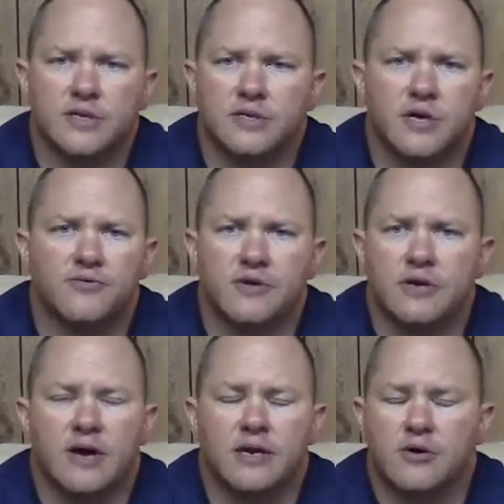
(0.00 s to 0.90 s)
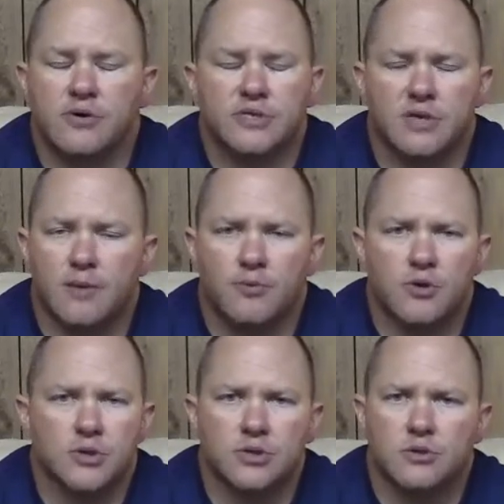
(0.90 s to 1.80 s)
It's nothing, I know it's not
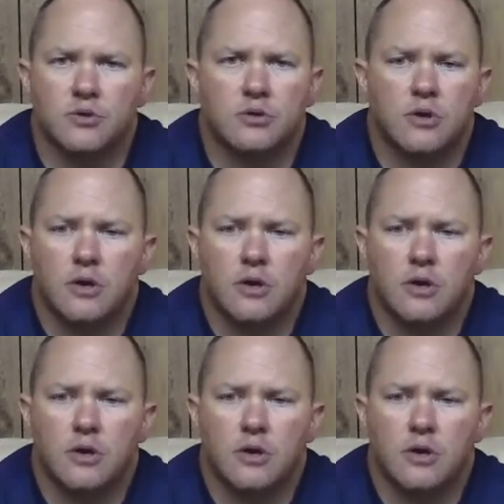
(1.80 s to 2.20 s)
personal.